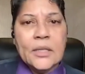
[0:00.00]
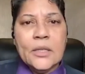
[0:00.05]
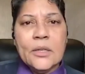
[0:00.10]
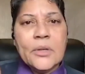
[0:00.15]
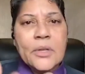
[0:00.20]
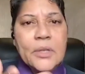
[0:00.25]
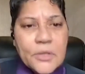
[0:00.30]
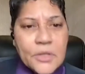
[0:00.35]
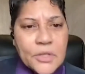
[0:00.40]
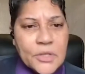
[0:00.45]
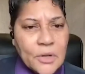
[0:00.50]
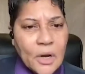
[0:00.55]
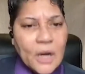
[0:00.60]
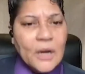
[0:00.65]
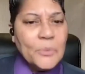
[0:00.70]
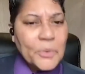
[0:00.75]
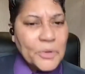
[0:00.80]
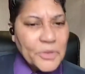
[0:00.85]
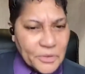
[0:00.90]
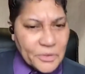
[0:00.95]
You can
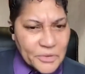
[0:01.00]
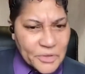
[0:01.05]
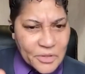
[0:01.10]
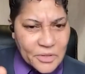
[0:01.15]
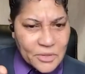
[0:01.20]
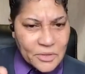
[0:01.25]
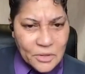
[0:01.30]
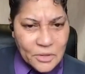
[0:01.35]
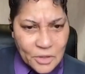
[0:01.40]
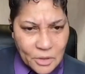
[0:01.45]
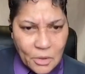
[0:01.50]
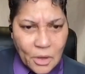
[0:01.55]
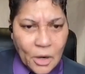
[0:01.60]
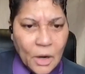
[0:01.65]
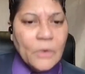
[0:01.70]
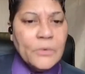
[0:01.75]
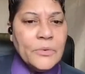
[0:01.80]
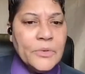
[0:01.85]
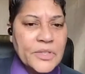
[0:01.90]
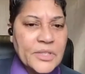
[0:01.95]
start with your
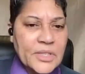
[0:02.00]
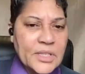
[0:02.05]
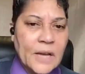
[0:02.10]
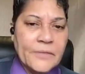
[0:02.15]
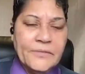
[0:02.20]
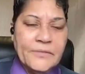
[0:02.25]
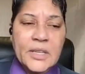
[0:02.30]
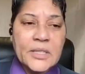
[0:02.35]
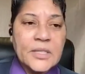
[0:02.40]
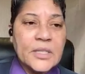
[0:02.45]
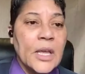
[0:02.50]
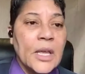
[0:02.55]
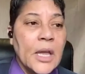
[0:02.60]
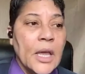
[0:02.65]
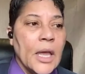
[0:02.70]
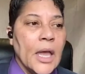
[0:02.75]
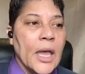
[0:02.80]
own stuff, because